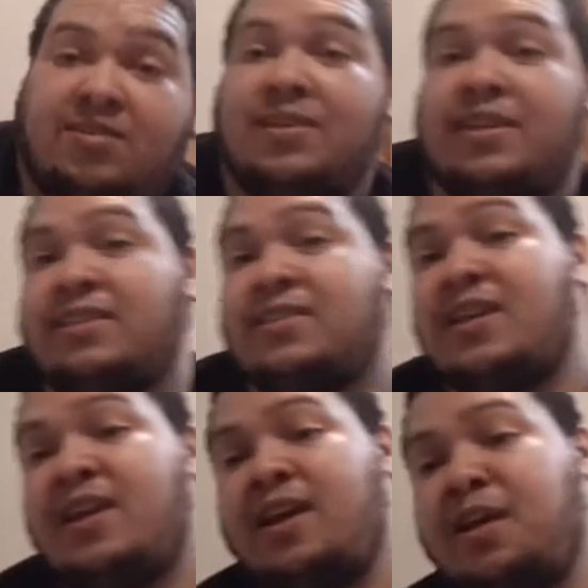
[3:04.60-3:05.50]
Strange.
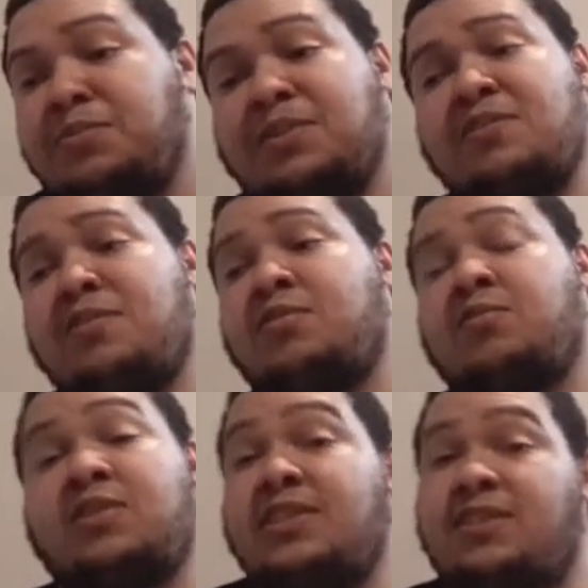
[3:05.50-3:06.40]
She's
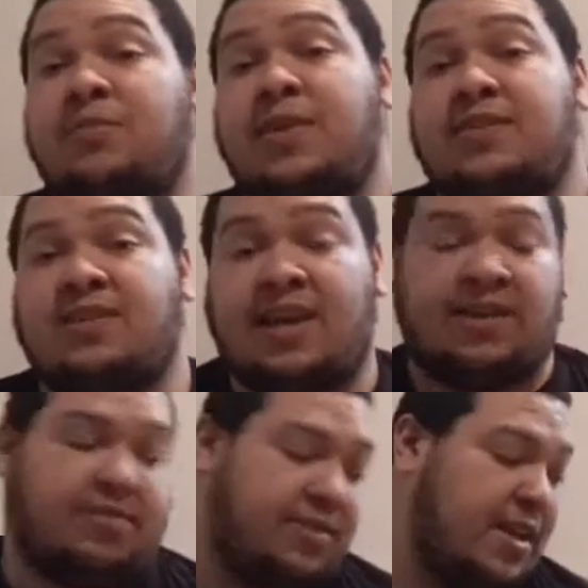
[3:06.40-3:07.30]
an amazing
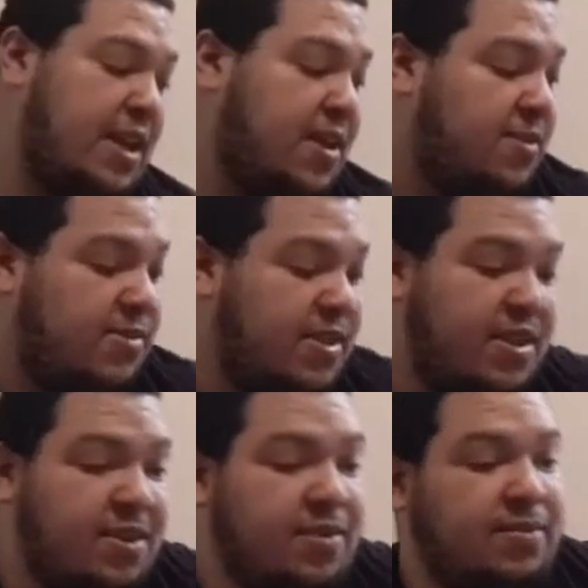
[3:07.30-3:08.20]
actress.
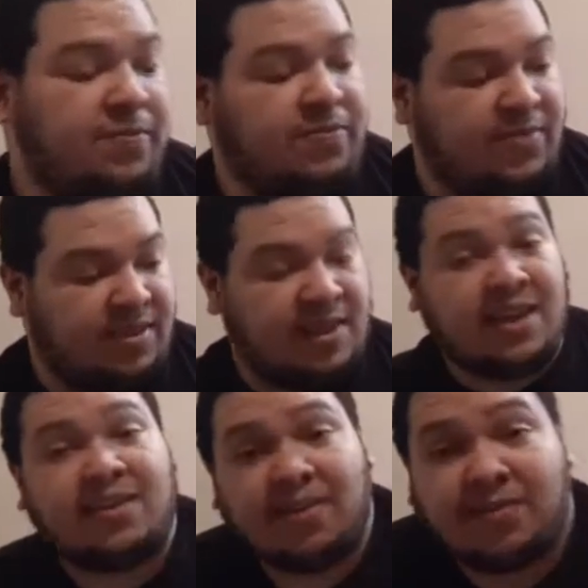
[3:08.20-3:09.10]
The
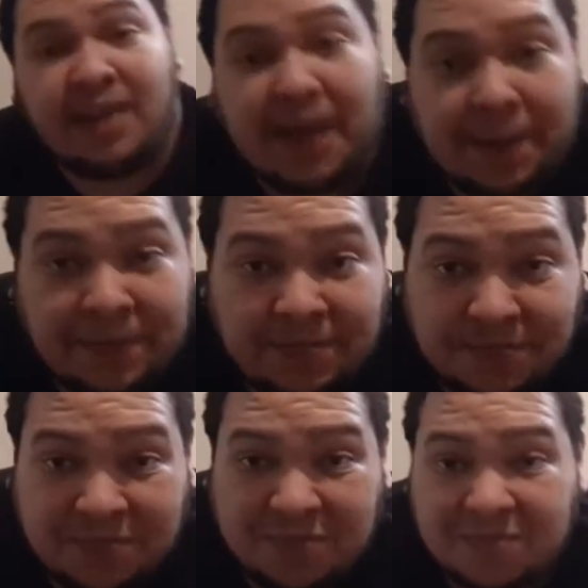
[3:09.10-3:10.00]
Dead Don't Die.
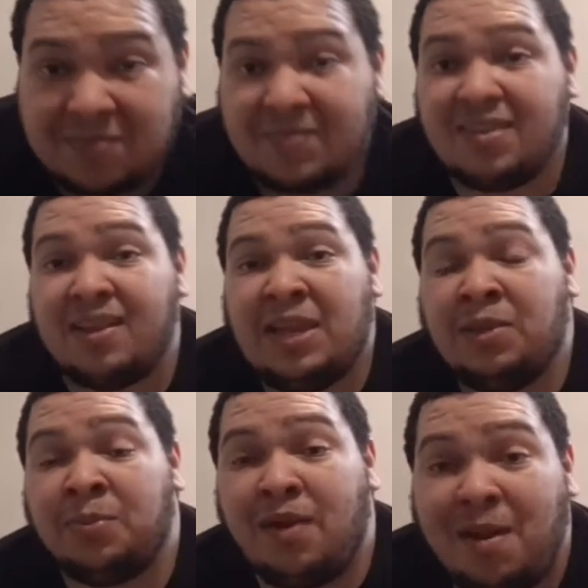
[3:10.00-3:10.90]

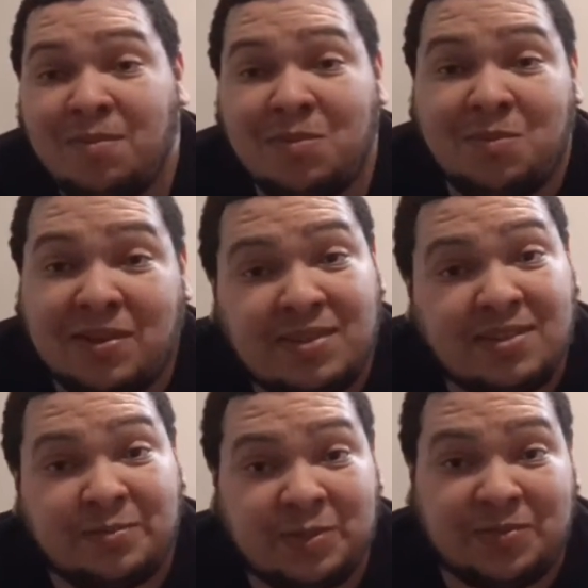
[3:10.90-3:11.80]
The problem with
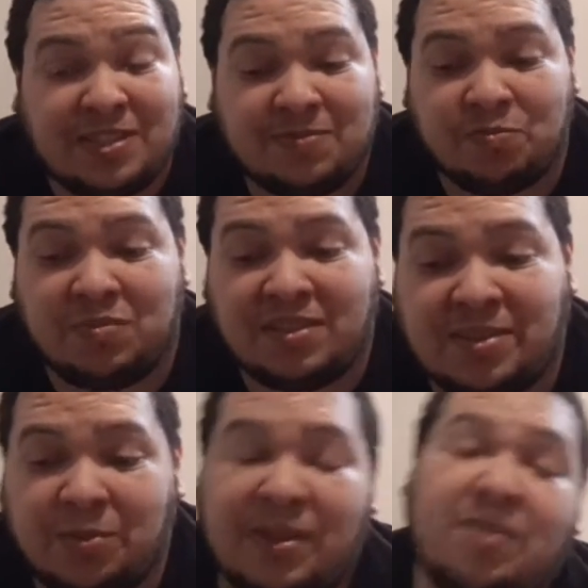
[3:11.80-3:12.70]
this movie,
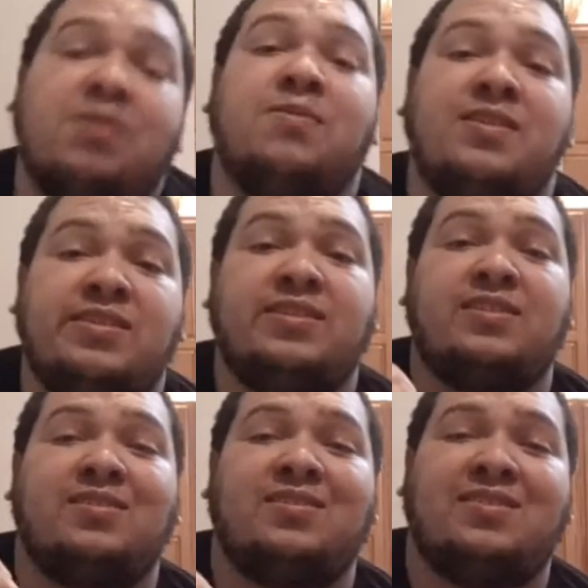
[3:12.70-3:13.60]
so they're going
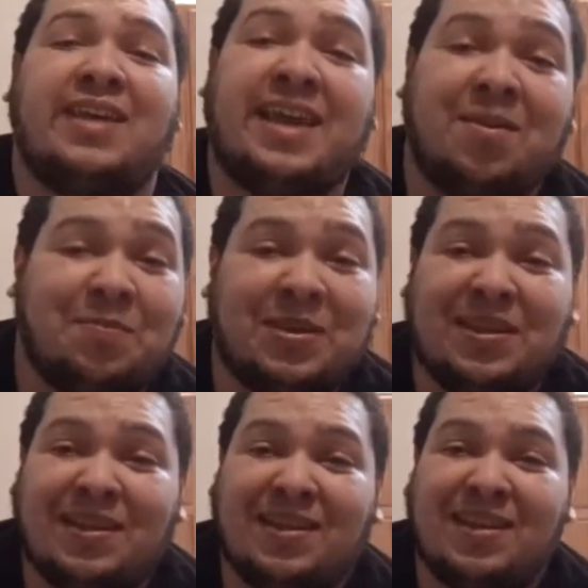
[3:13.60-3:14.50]
the
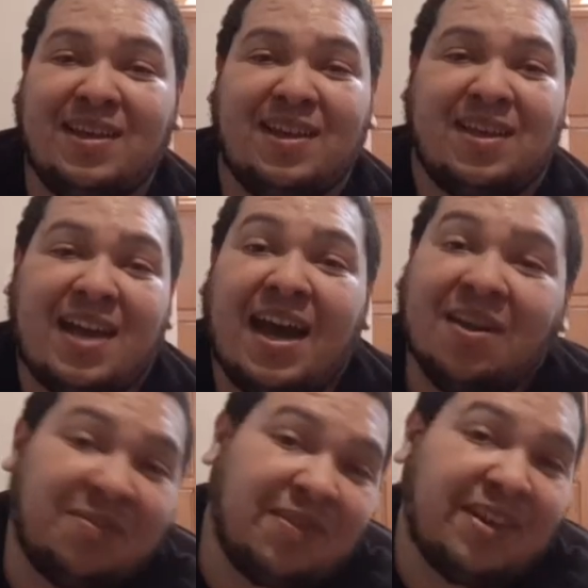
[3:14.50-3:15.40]
campy, kind
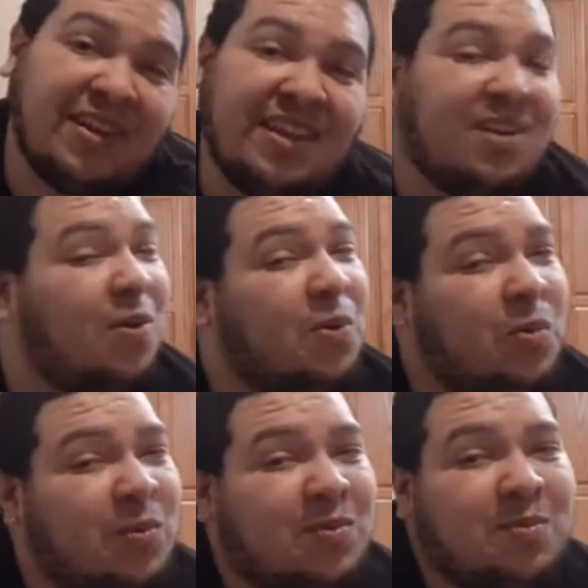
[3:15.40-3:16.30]
of funny,
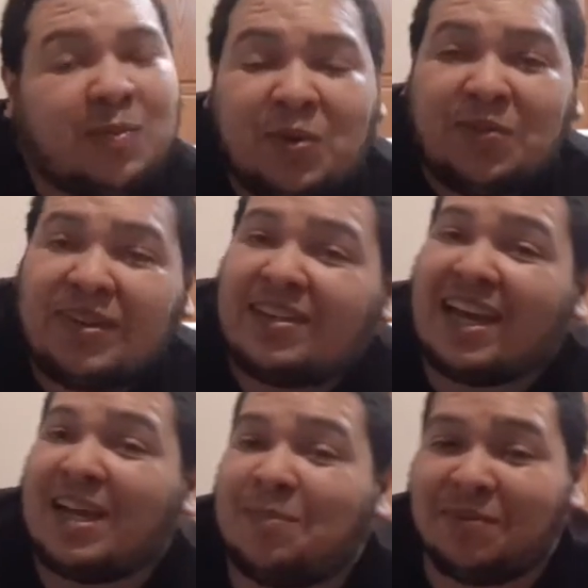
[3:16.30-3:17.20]
old movie
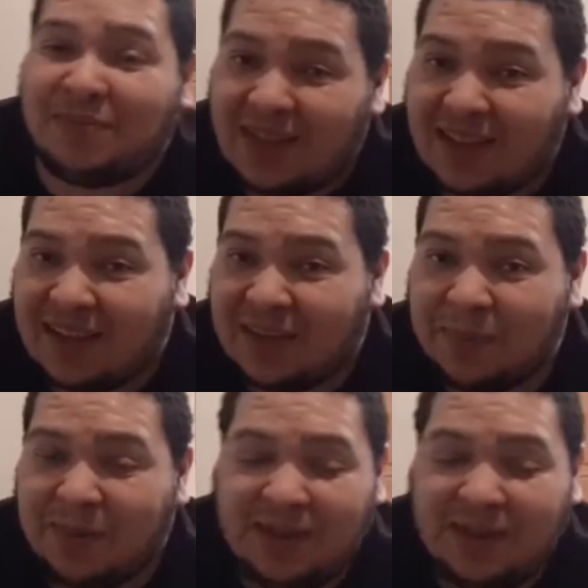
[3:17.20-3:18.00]
type of vibe,